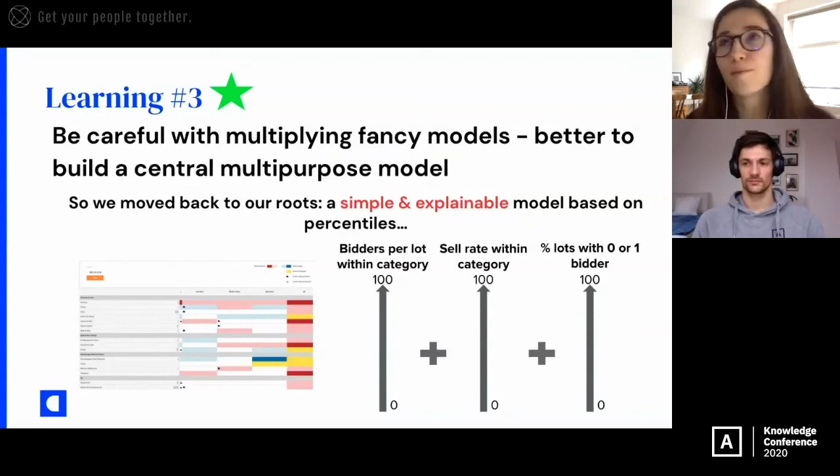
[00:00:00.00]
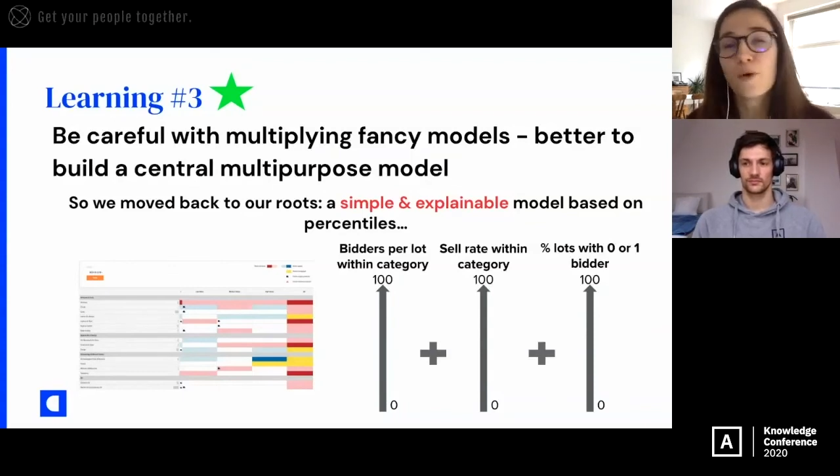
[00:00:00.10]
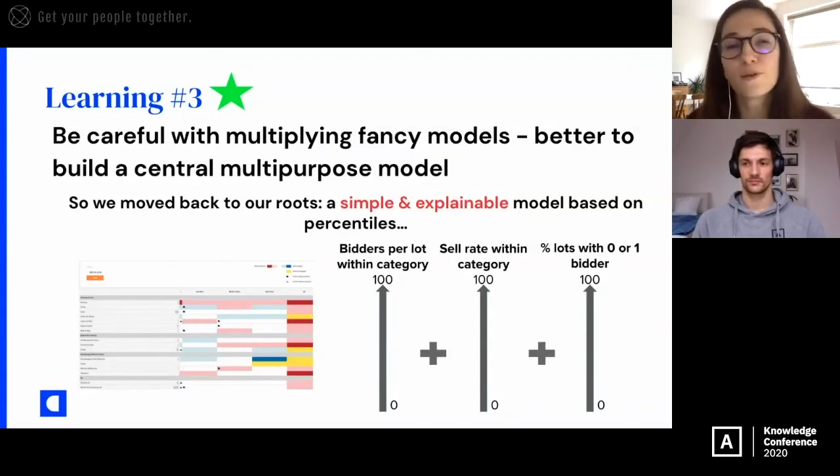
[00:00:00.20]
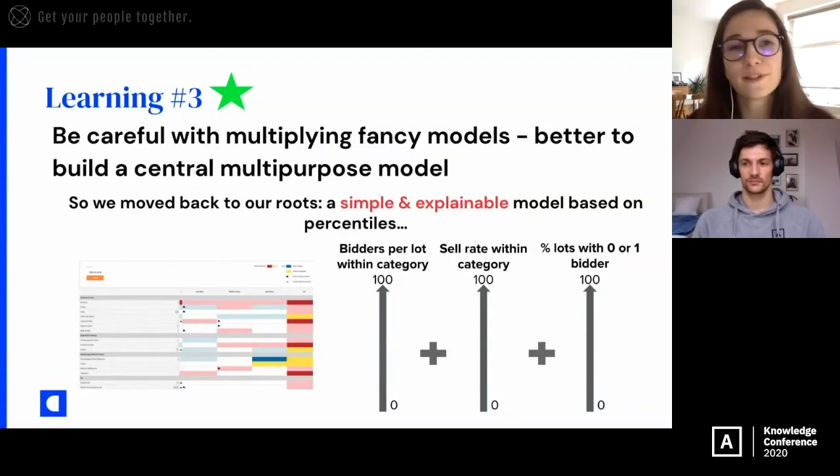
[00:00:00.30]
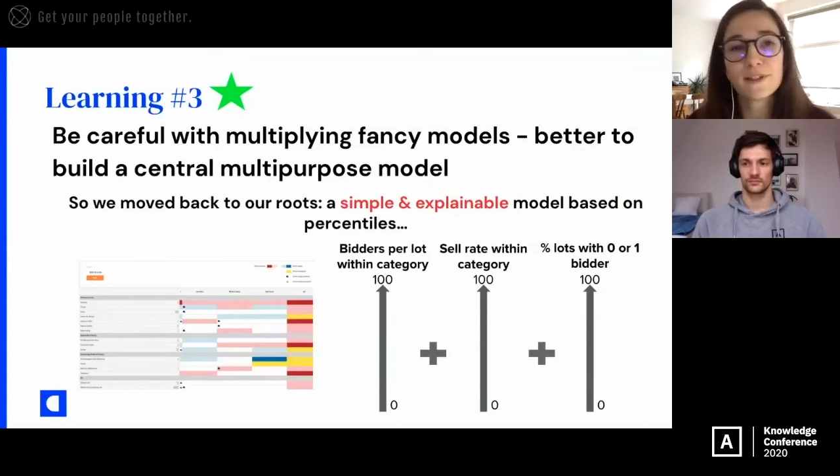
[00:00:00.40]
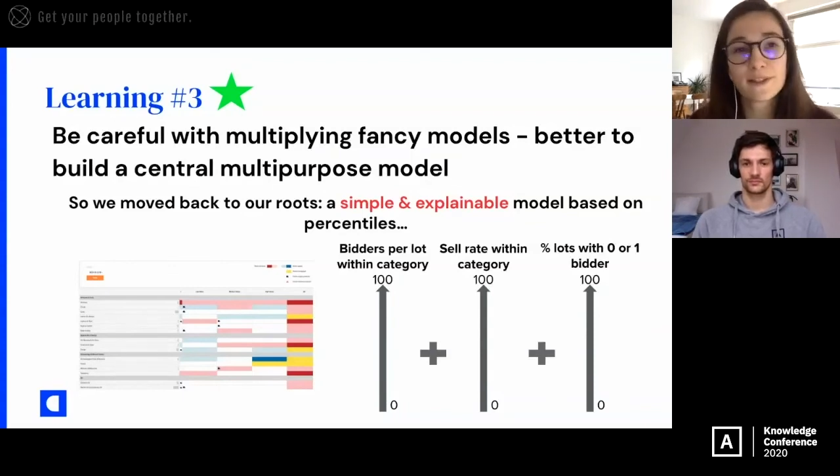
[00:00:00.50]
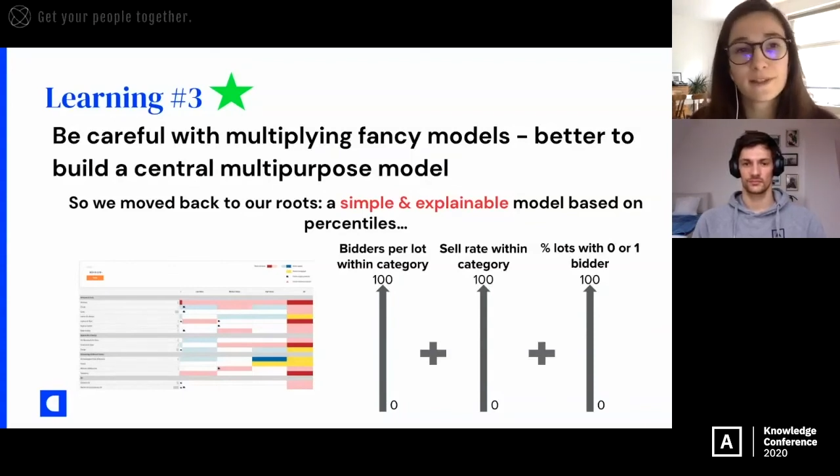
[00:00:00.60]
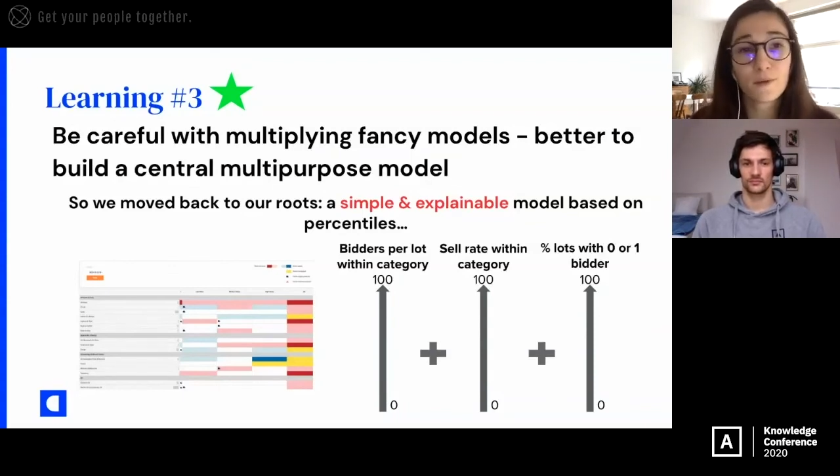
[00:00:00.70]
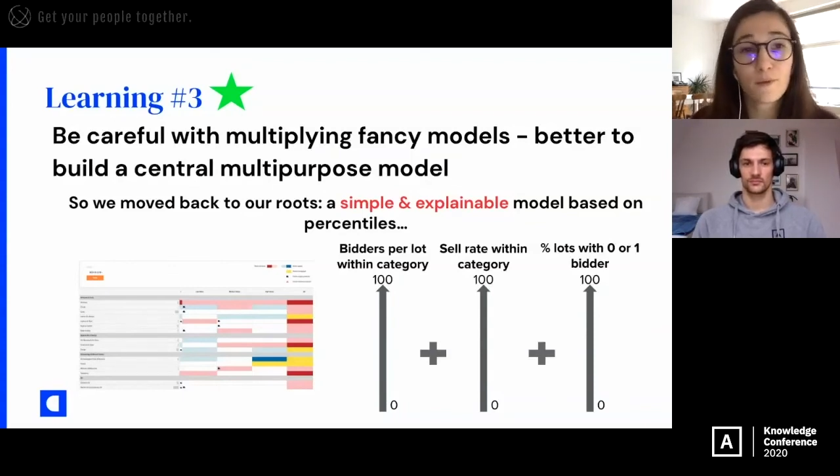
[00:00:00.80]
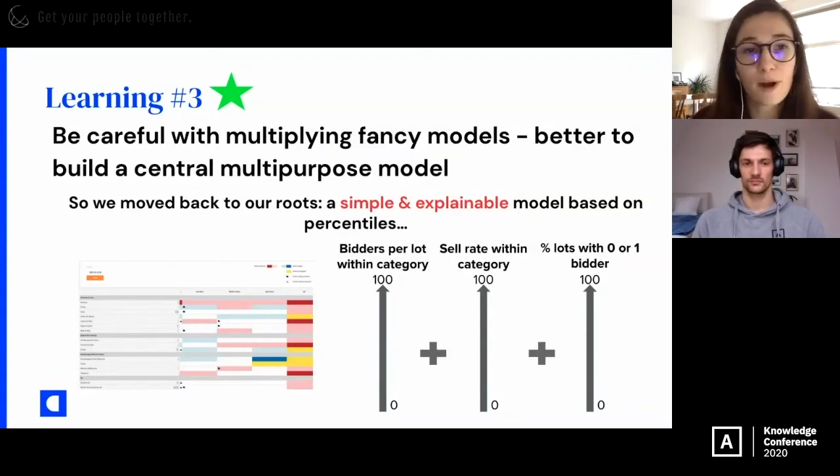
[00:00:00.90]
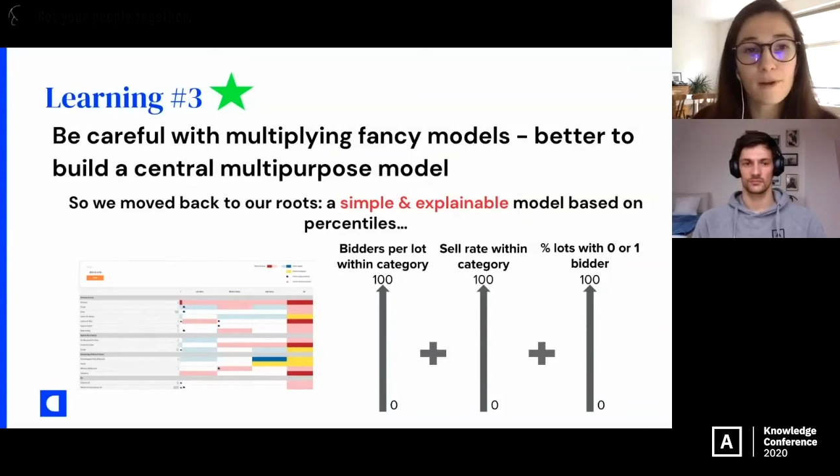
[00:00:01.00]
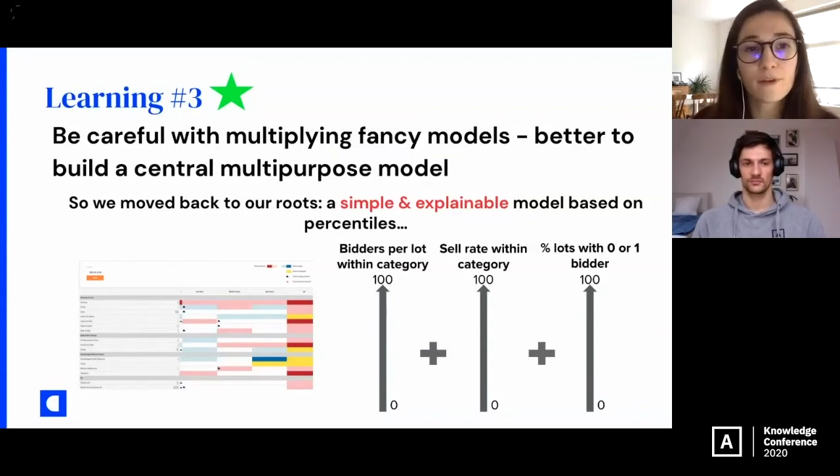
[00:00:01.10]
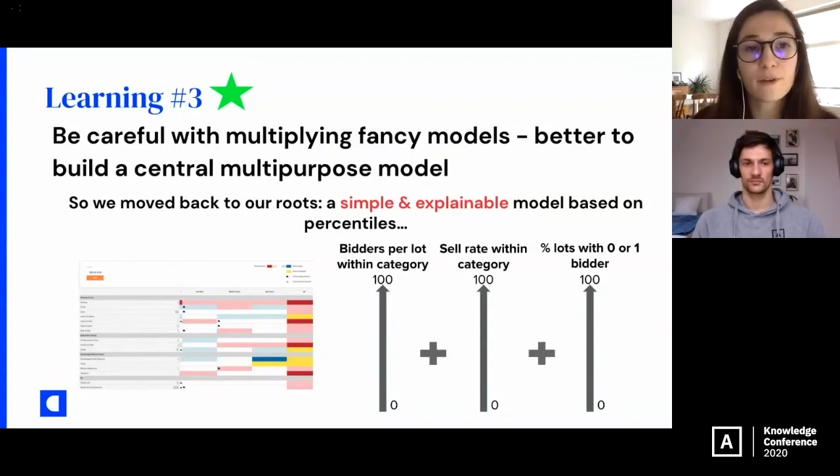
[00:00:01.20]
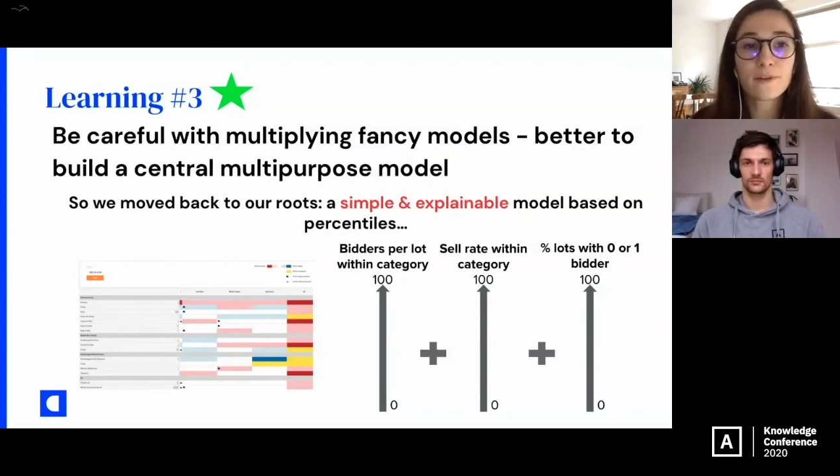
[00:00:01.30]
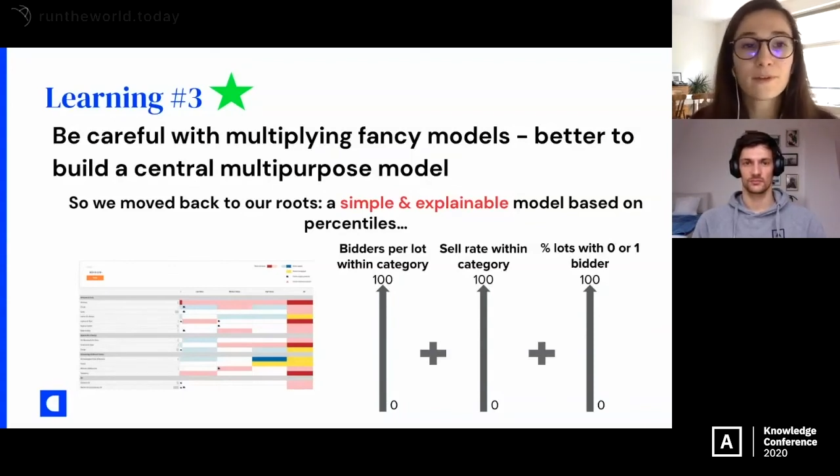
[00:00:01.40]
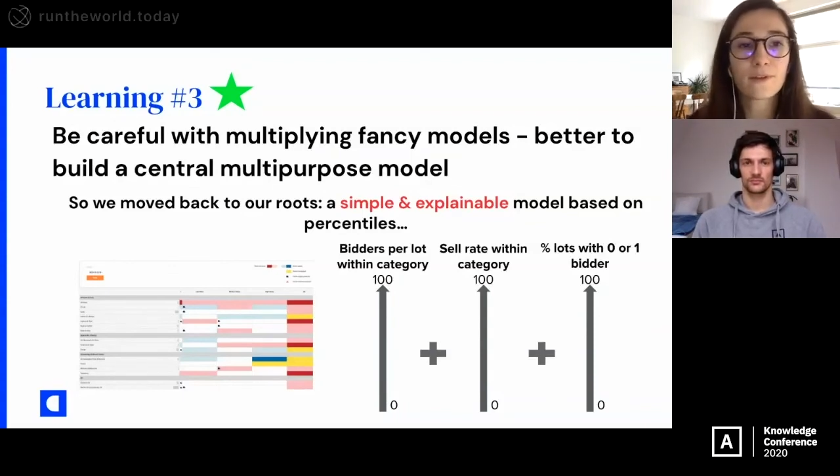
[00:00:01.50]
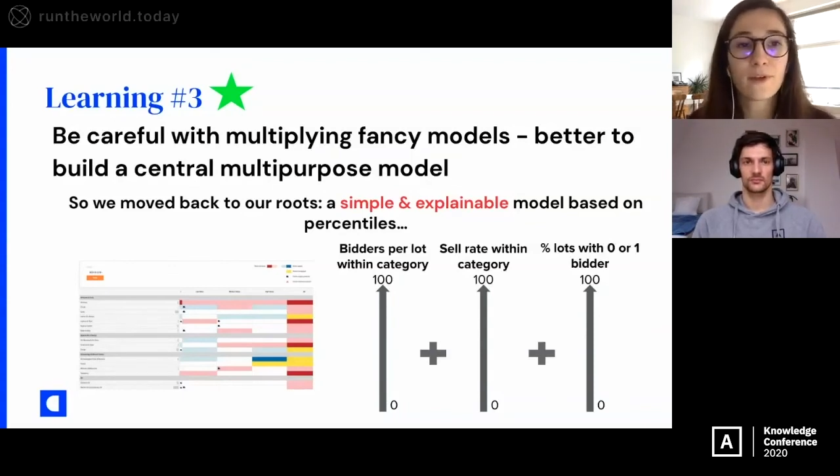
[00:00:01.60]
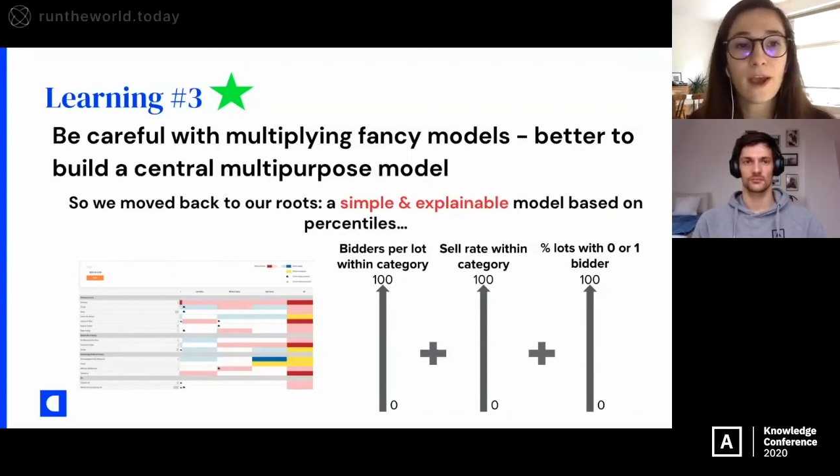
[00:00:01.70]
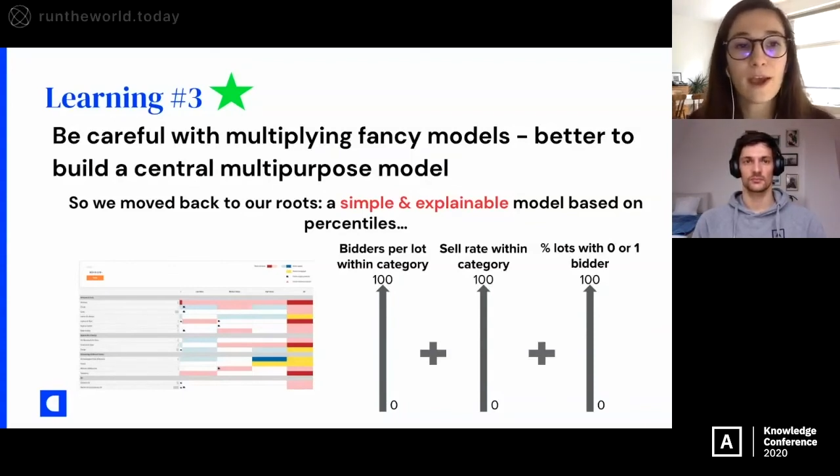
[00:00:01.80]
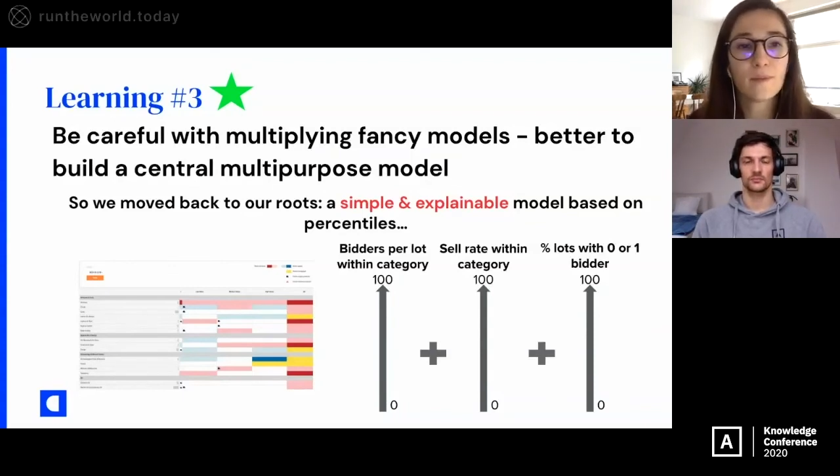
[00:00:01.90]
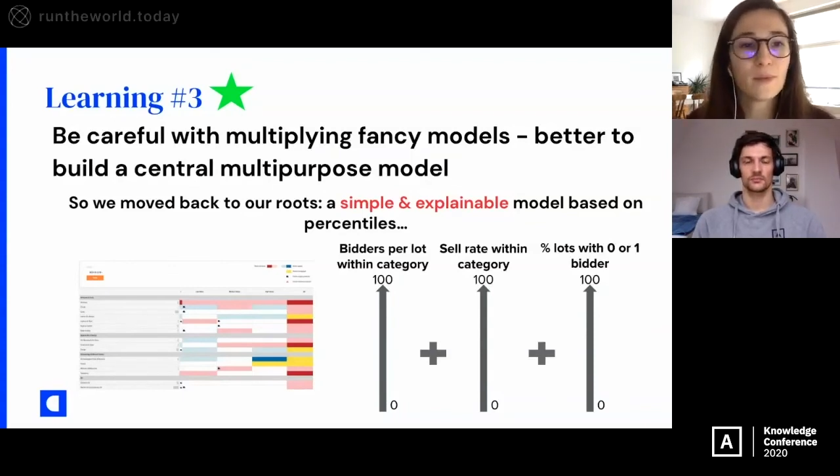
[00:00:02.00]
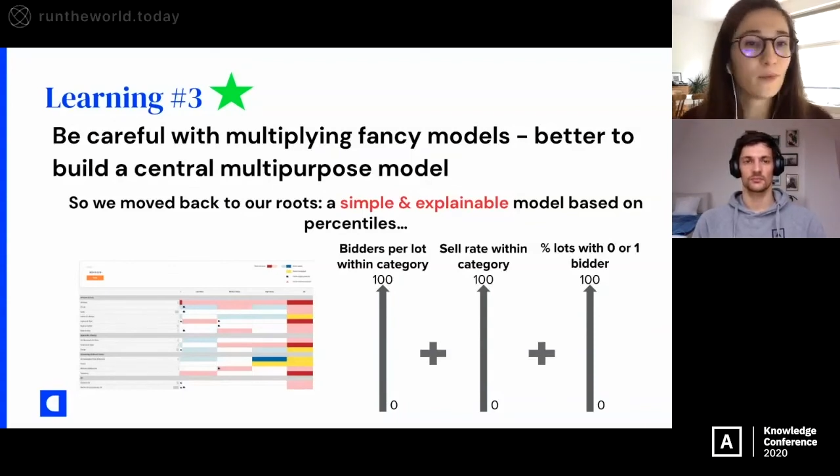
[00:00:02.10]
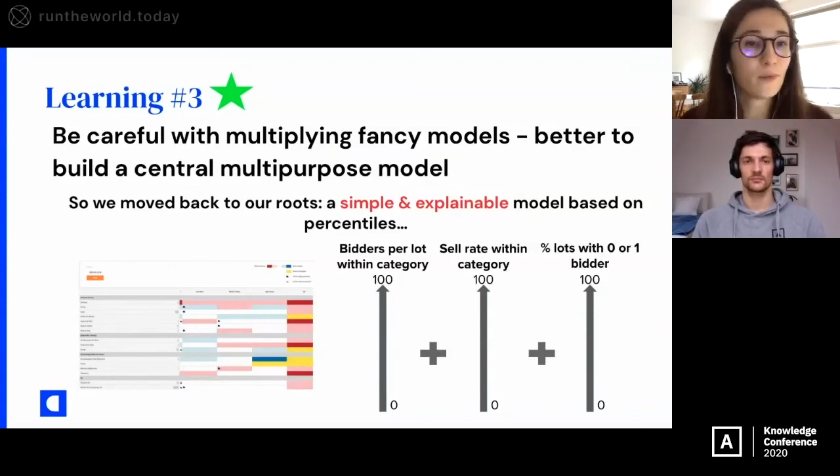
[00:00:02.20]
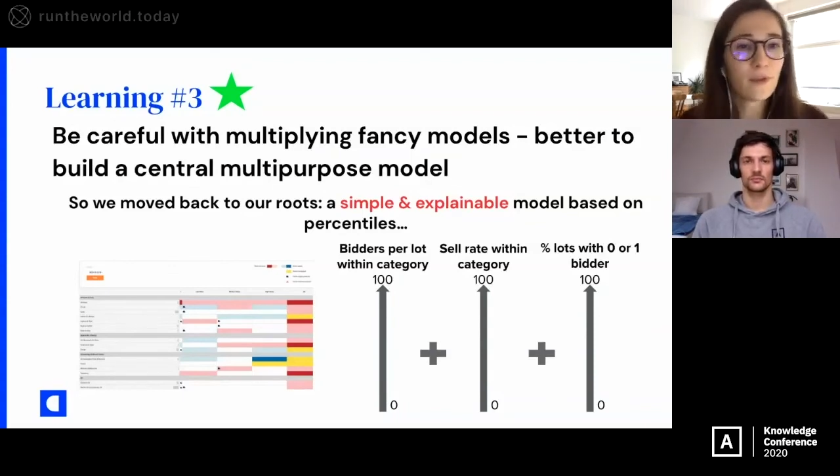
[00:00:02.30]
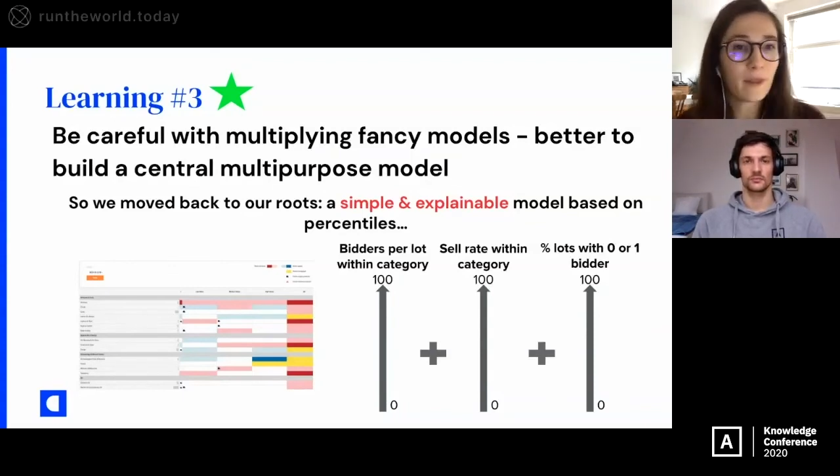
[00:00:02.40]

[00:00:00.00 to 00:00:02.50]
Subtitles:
mostly still relevant and people then